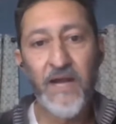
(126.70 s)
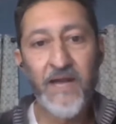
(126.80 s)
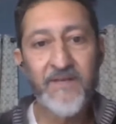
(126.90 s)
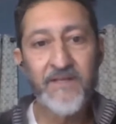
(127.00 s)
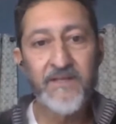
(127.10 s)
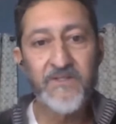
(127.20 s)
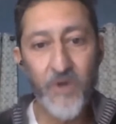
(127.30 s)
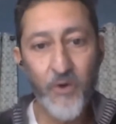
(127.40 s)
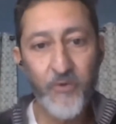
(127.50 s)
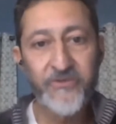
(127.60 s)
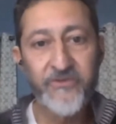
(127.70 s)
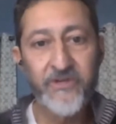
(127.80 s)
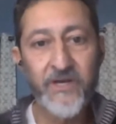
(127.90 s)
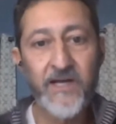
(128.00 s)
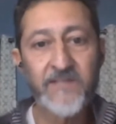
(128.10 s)
having strokes,
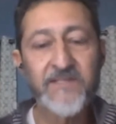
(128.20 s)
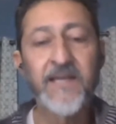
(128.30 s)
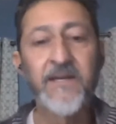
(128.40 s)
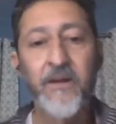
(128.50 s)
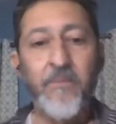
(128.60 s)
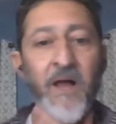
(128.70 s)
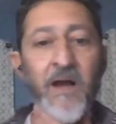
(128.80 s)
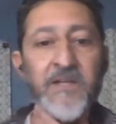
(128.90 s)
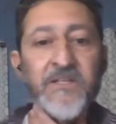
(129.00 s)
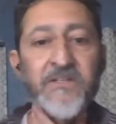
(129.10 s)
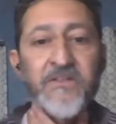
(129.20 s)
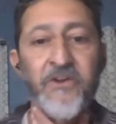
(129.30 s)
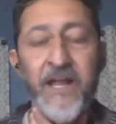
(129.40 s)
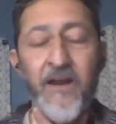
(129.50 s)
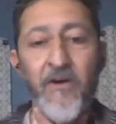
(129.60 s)
secondary to blockages in the
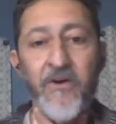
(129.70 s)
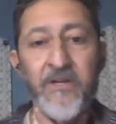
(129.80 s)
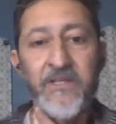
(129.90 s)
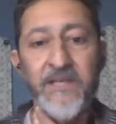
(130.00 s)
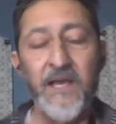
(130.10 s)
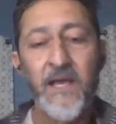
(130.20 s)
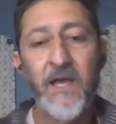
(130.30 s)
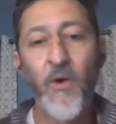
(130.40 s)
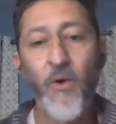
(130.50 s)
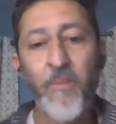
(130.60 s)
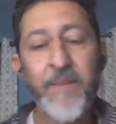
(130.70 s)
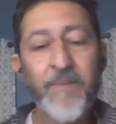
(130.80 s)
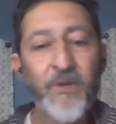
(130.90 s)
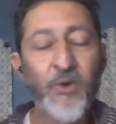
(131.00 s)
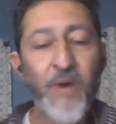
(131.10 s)
neck arteries, or
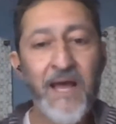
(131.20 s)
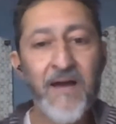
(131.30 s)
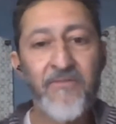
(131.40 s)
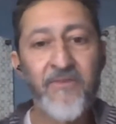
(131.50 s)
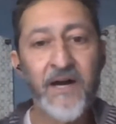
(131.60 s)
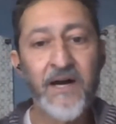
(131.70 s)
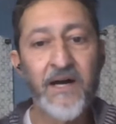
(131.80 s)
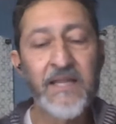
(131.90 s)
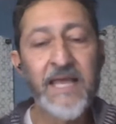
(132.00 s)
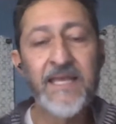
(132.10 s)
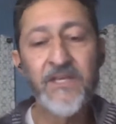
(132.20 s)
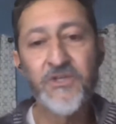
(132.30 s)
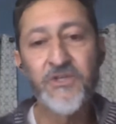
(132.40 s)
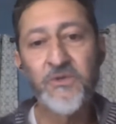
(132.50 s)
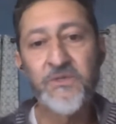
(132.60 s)
people who have leg
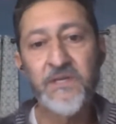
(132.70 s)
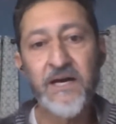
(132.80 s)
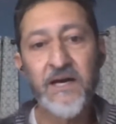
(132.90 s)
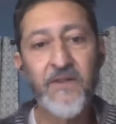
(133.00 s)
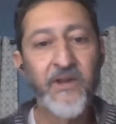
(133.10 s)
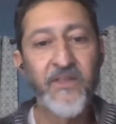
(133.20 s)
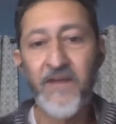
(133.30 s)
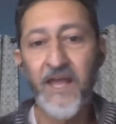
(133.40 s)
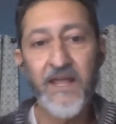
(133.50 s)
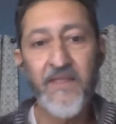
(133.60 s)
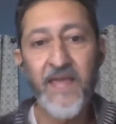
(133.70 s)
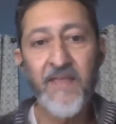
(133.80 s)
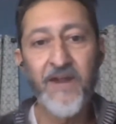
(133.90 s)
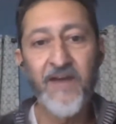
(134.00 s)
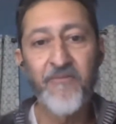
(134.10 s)
issues. They
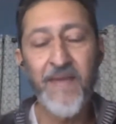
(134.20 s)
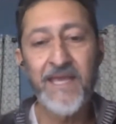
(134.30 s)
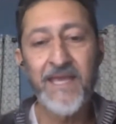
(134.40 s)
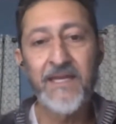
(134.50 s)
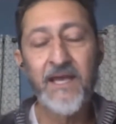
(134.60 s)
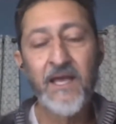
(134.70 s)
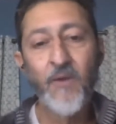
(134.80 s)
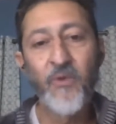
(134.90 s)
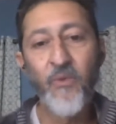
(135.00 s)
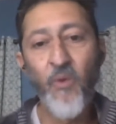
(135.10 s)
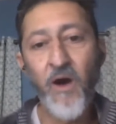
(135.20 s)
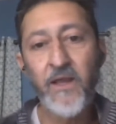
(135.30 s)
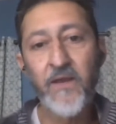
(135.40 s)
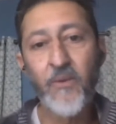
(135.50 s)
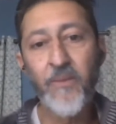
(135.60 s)
either have pain with
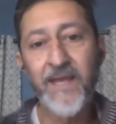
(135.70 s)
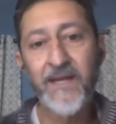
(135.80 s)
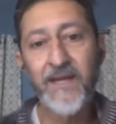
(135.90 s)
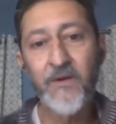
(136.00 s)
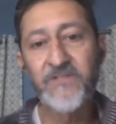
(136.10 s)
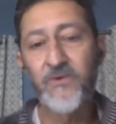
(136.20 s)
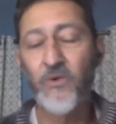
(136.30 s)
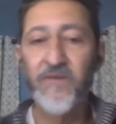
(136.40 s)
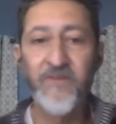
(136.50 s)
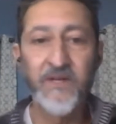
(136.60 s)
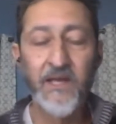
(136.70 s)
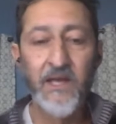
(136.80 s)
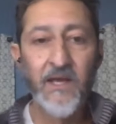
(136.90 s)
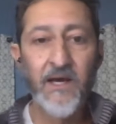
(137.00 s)
walking or pain at rest, or even